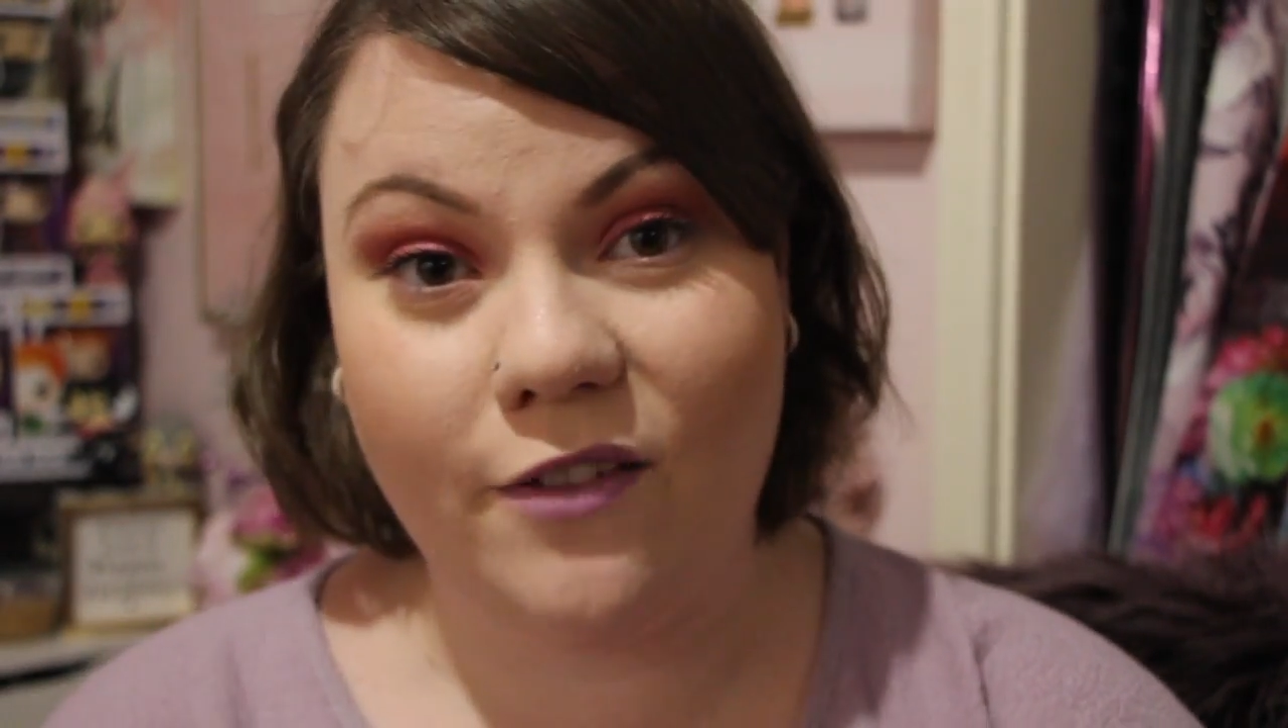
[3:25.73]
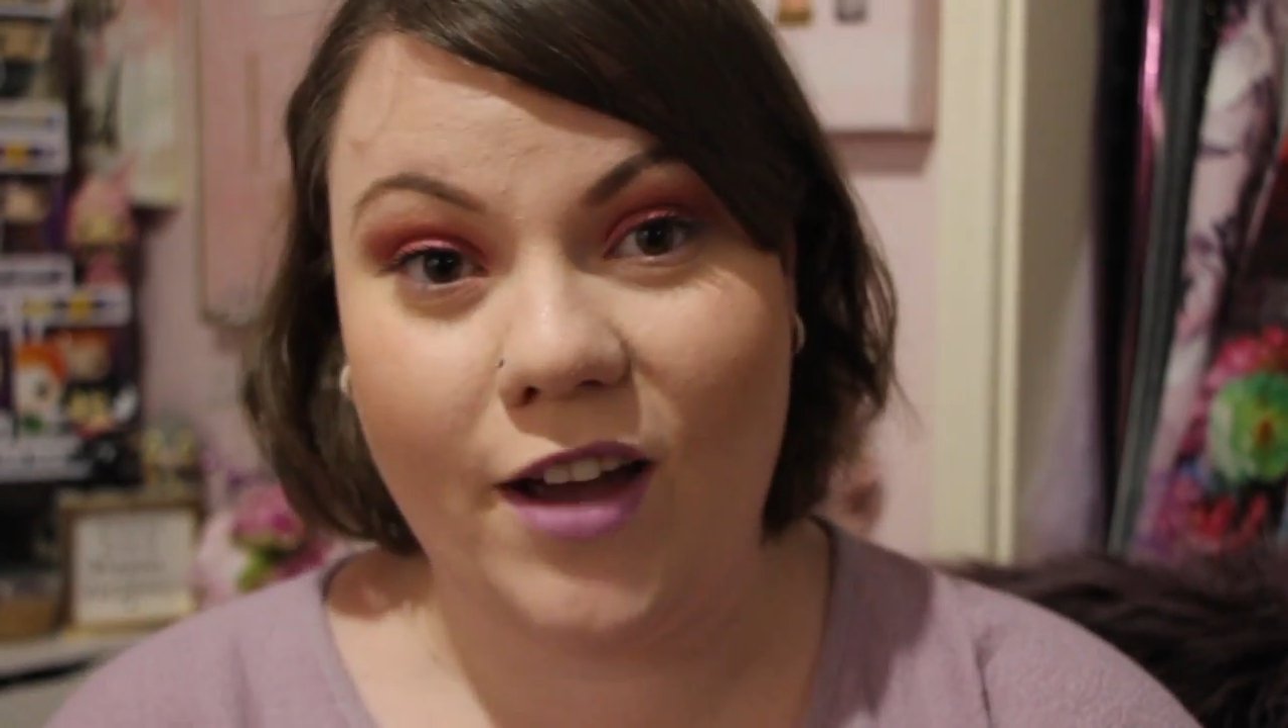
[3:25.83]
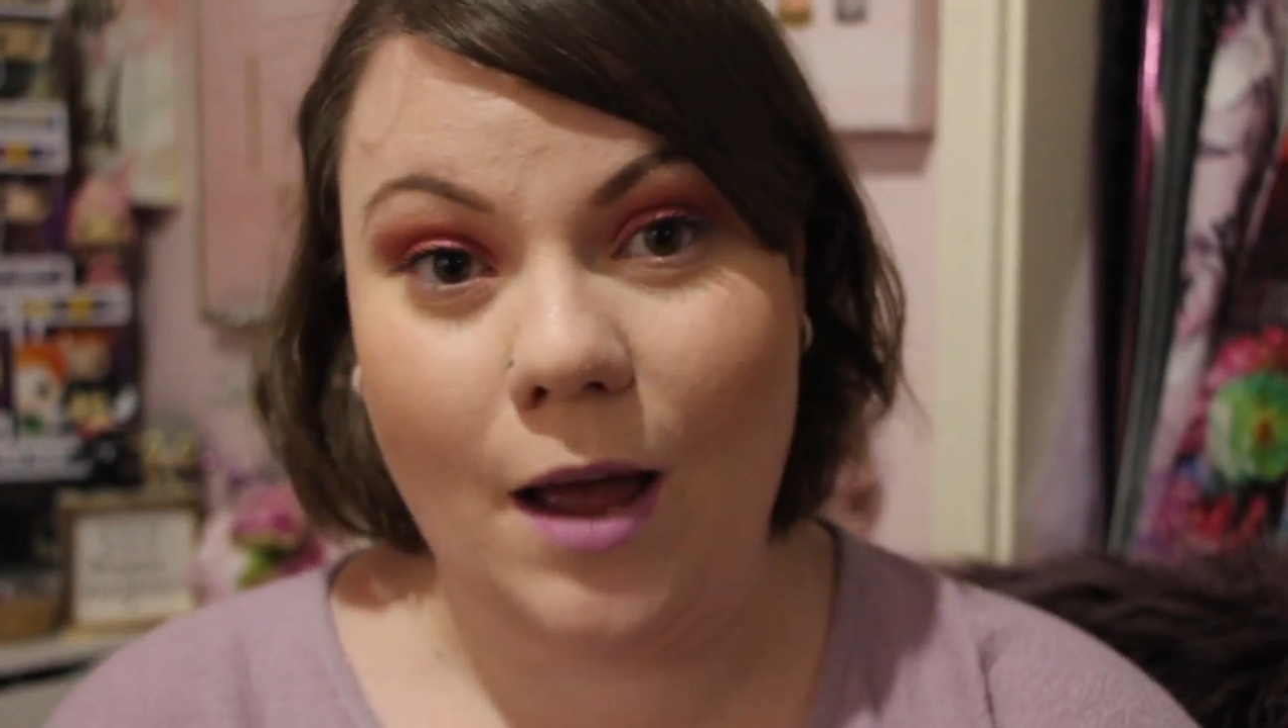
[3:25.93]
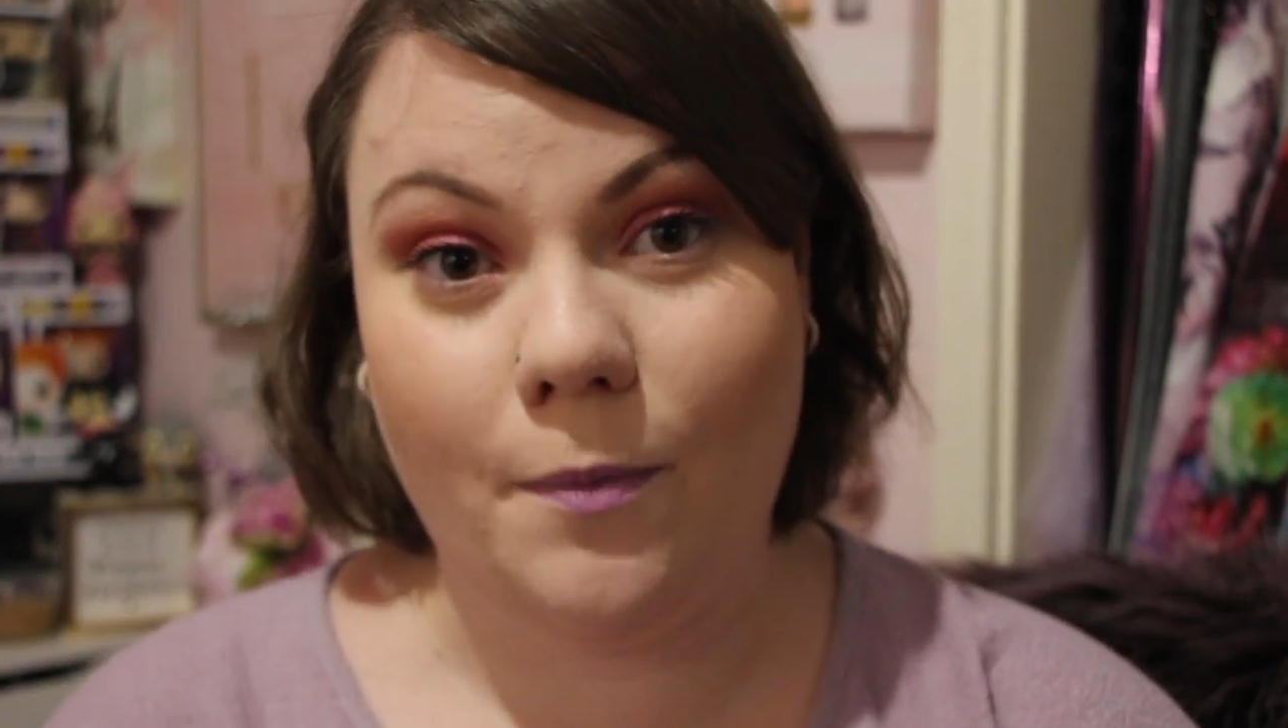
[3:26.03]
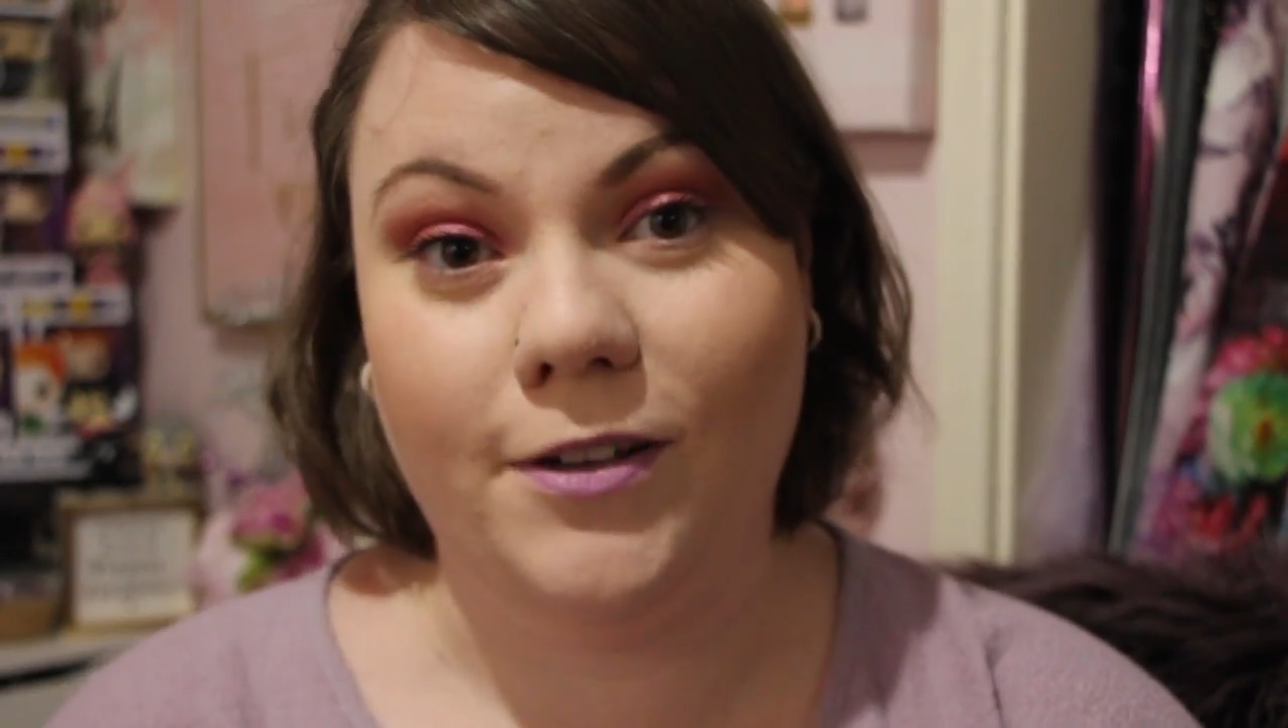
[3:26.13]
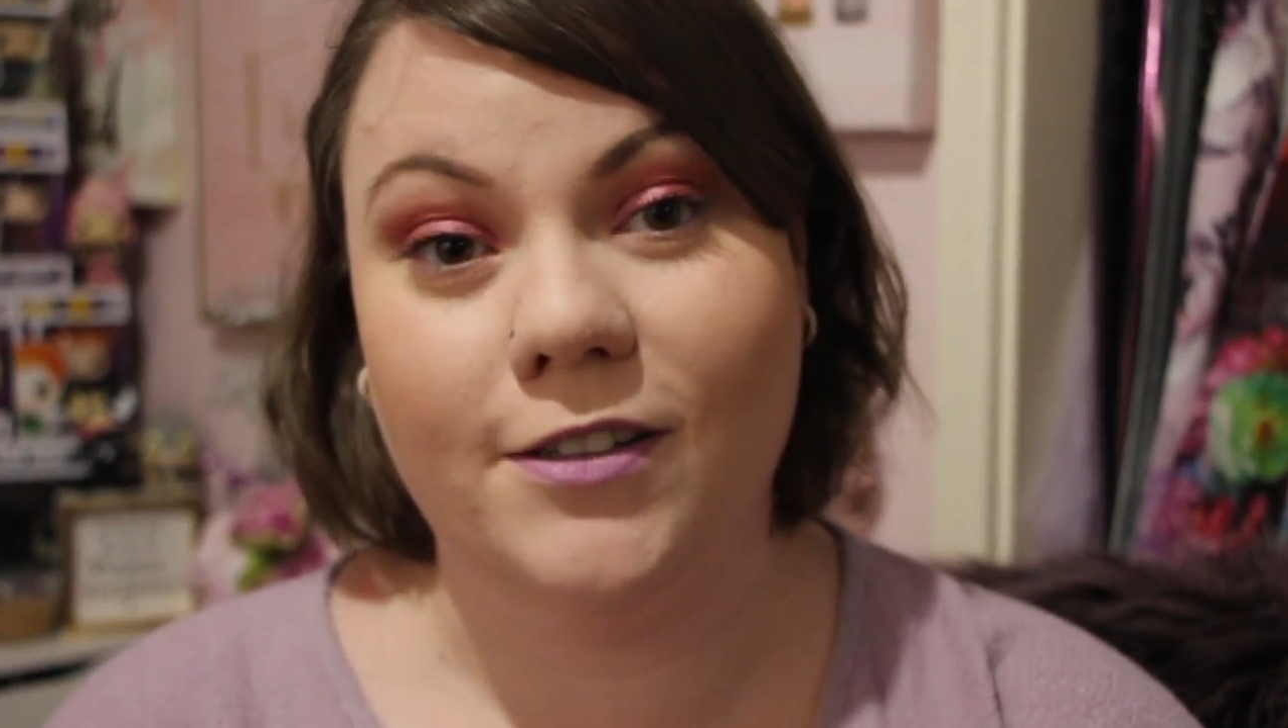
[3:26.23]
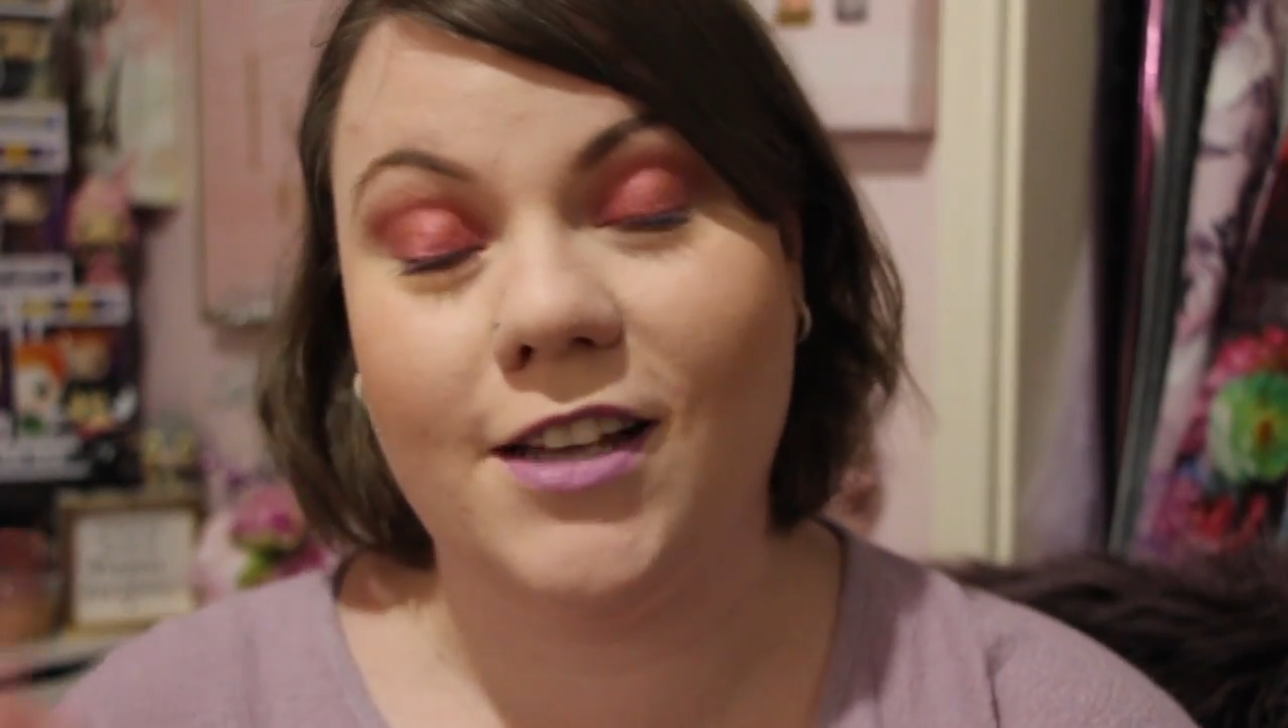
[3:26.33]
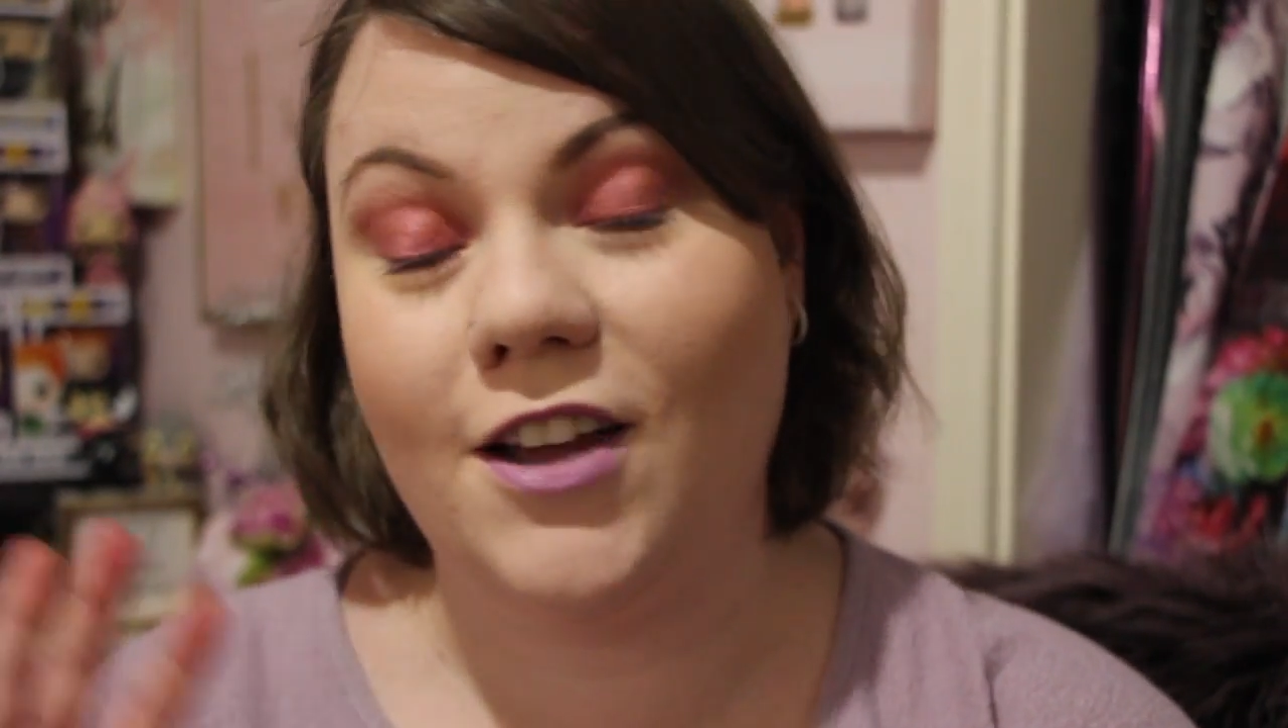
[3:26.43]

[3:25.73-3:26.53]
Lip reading: never happens.